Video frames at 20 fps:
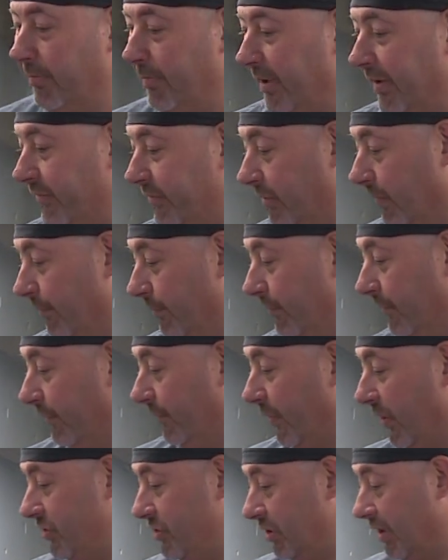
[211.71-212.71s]
to make some
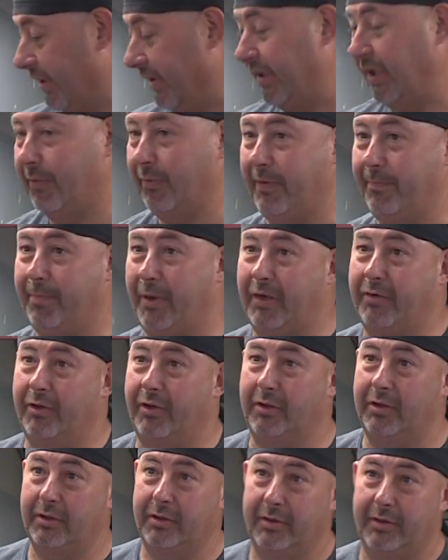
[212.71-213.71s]
fresh Lake Erie
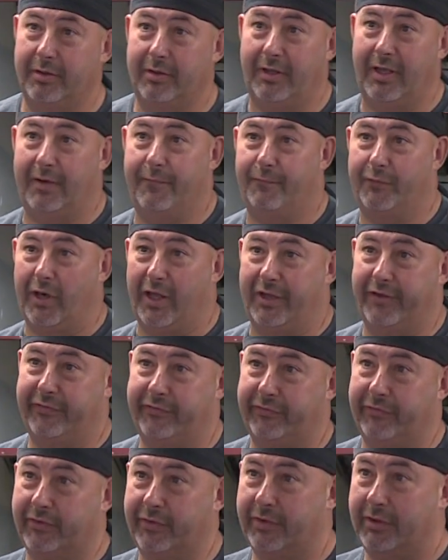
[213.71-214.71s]
pickerel and
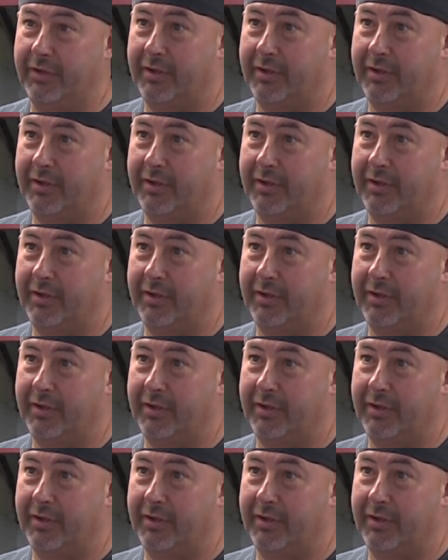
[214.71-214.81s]
fries,